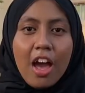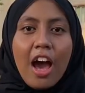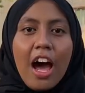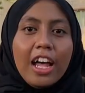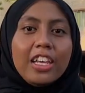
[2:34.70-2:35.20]

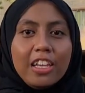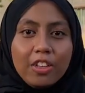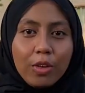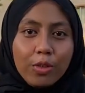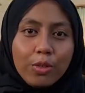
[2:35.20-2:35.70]
Alkenes
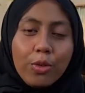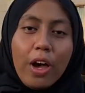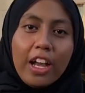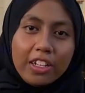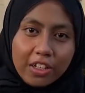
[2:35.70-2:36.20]
also
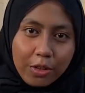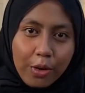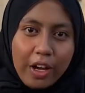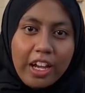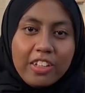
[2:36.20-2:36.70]
undergo
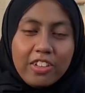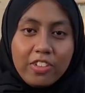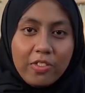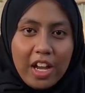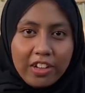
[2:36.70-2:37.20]
addition
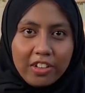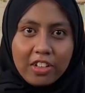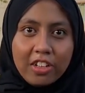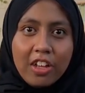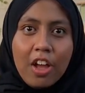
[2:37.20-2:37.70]

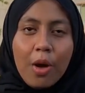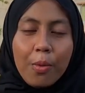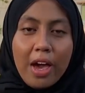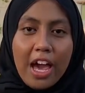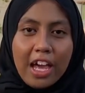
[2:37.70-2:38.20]
reaction
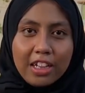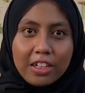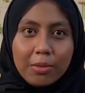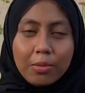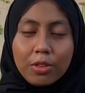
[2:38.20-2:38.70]
where
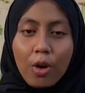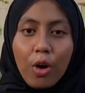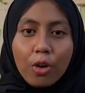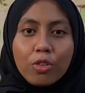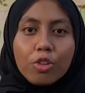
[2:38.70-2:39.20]
atoms
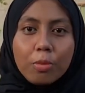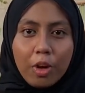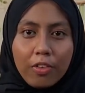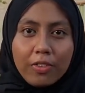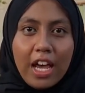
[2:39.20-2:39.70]
or group
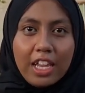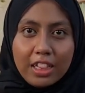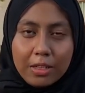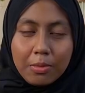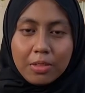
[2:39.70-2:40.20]
of
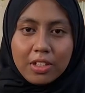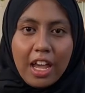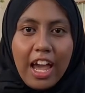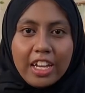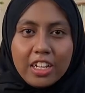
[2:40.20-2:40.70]
atoms
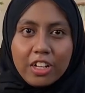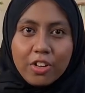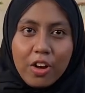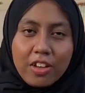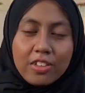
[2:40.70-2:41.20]
add
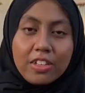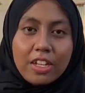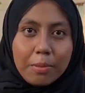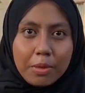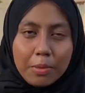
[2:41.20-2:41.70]
across the
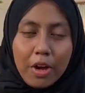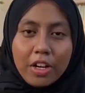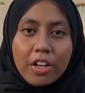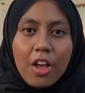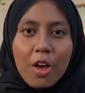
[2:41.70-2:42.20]
double
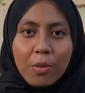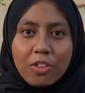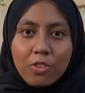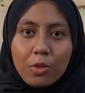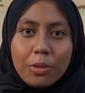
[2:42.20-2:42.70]
bond,
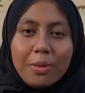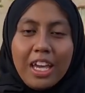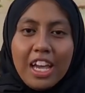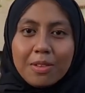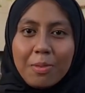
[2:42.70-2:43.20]
which will be
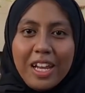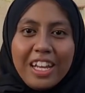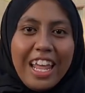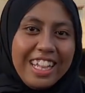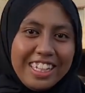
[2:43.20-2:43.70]
explained
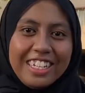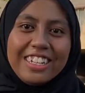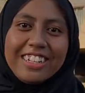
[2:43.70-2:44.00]
later.